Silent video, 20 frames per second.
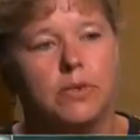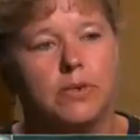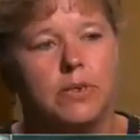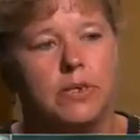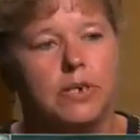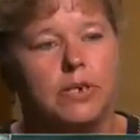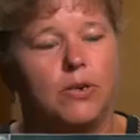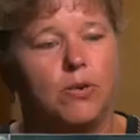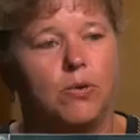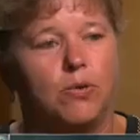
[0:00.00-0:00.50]

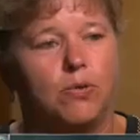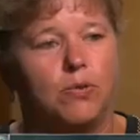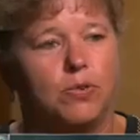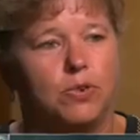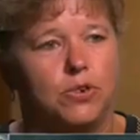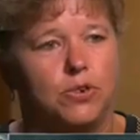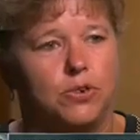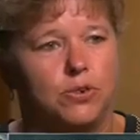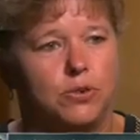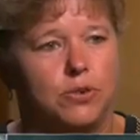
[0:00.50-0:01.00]
really
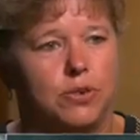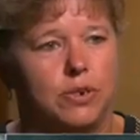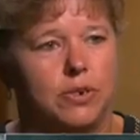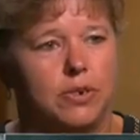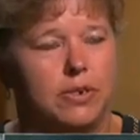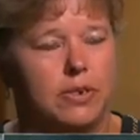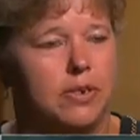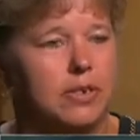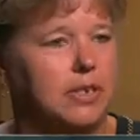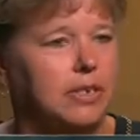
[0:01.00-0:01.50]

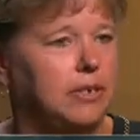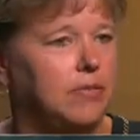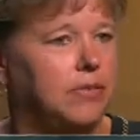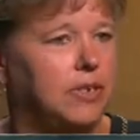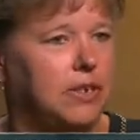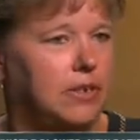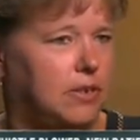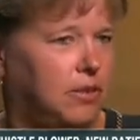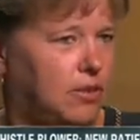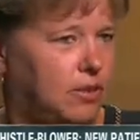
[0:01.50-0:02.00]
overtook
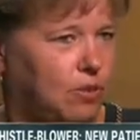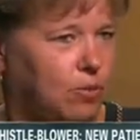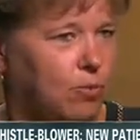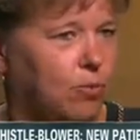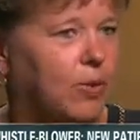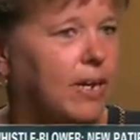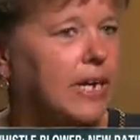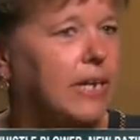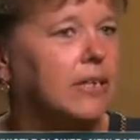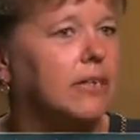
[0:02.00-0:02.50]
even the
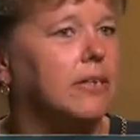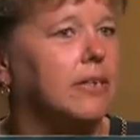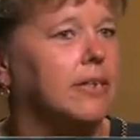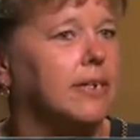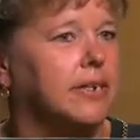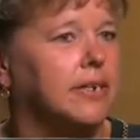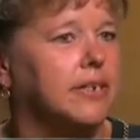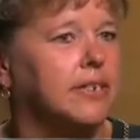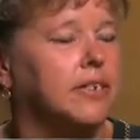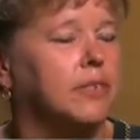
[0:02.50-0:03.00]
wait
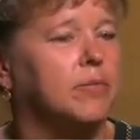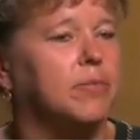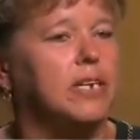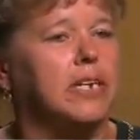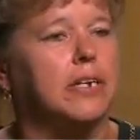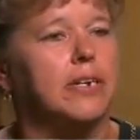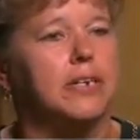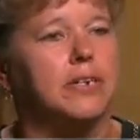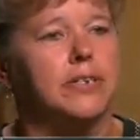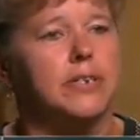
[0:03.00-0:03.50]
list
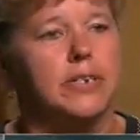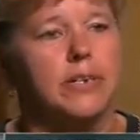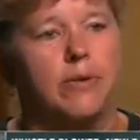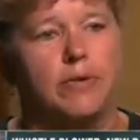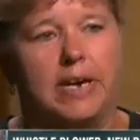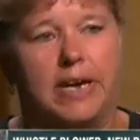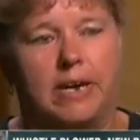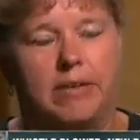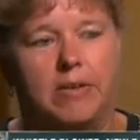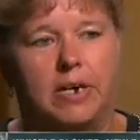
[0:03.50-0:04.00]
because
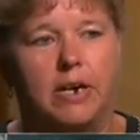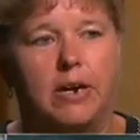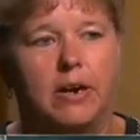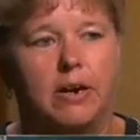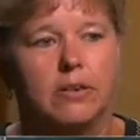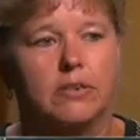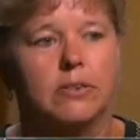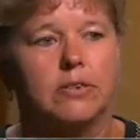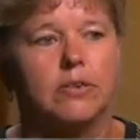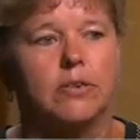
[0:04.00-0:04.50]
now I have a
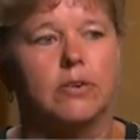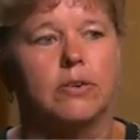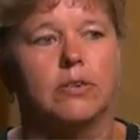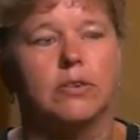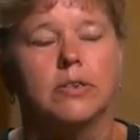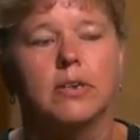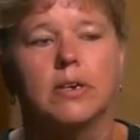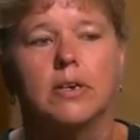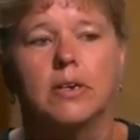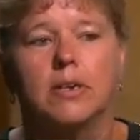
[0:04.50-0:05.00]

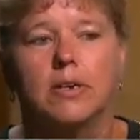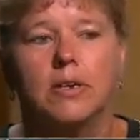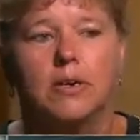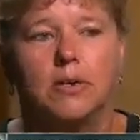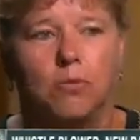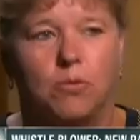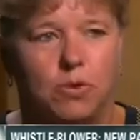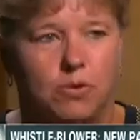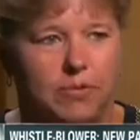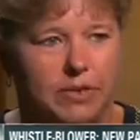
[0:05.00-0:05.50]
consult
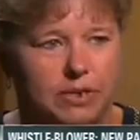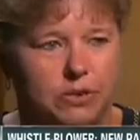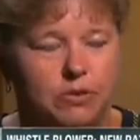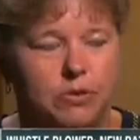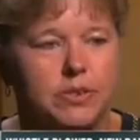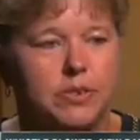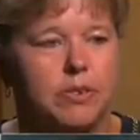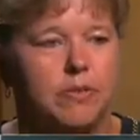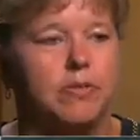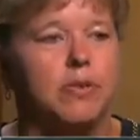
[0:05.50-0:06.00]
or
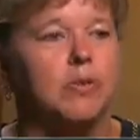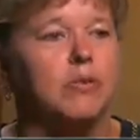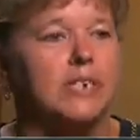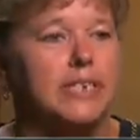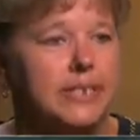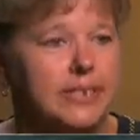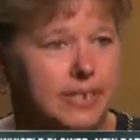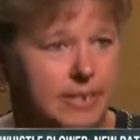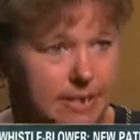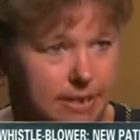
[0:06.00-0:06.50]
veterans are
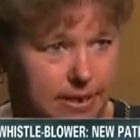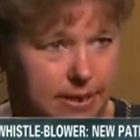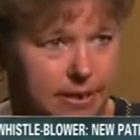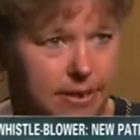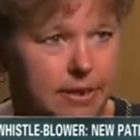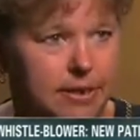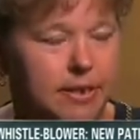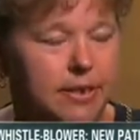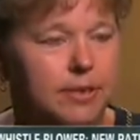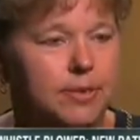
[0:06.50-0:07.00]
very
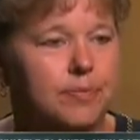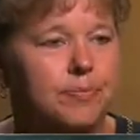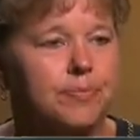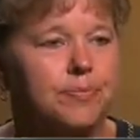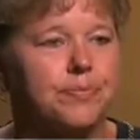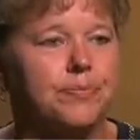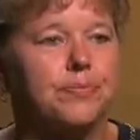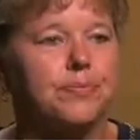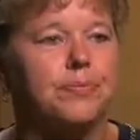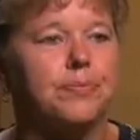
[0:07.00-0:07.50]
sick.
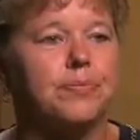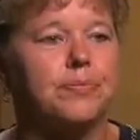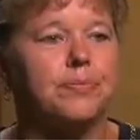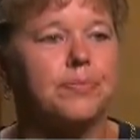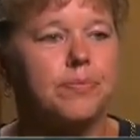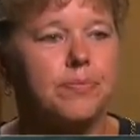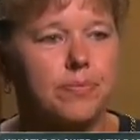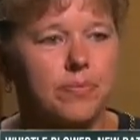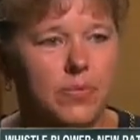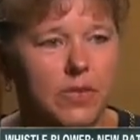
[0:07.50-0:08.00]

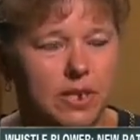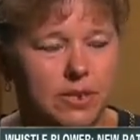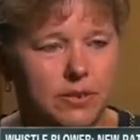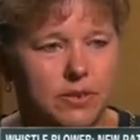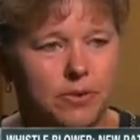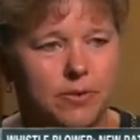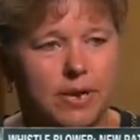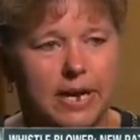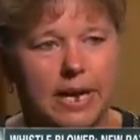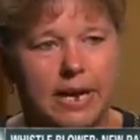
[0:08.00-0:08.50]

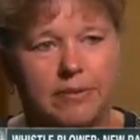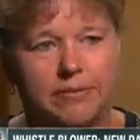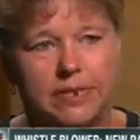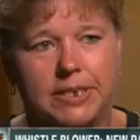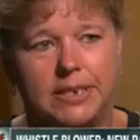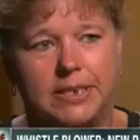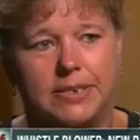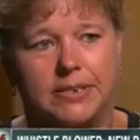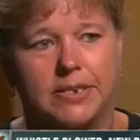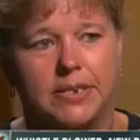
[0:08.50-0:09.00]
So I have
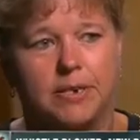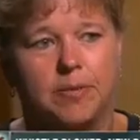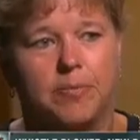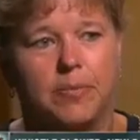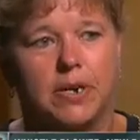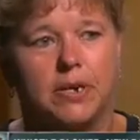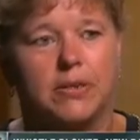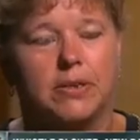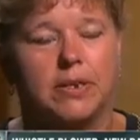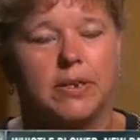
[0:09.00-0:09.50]
to ease
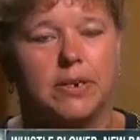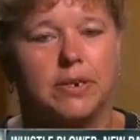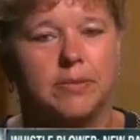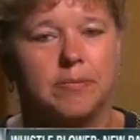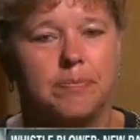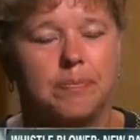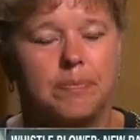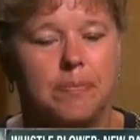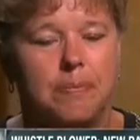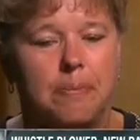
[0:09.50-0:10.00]
up
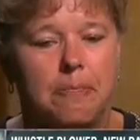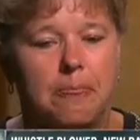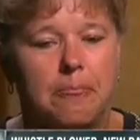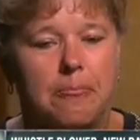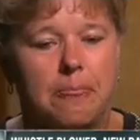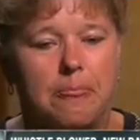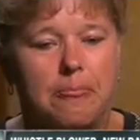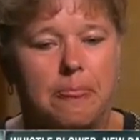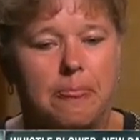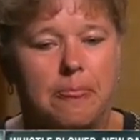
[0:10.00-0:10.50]
on
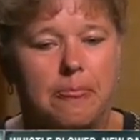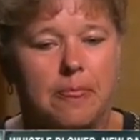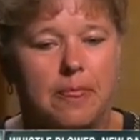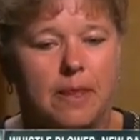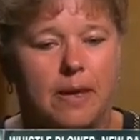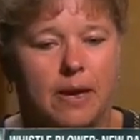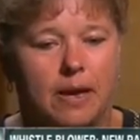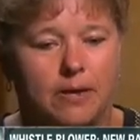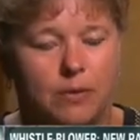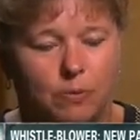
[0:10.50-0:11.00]

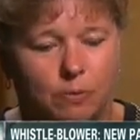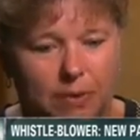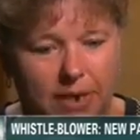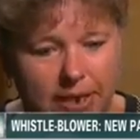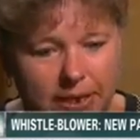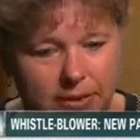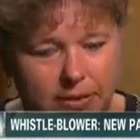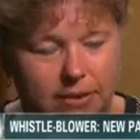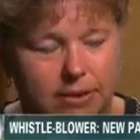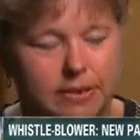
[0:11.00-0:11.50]
the
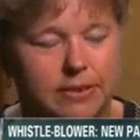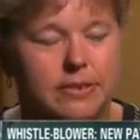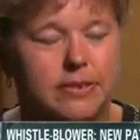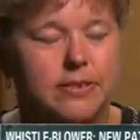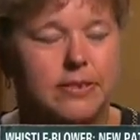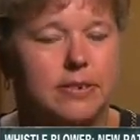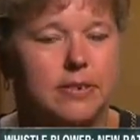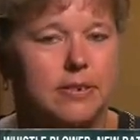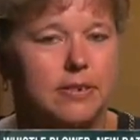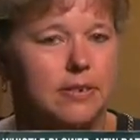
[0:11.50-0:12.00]
wait
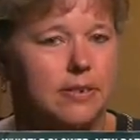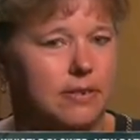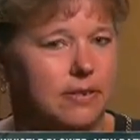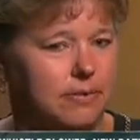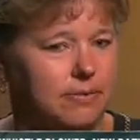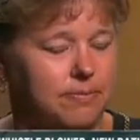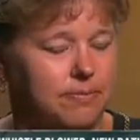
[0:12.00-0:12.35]
list.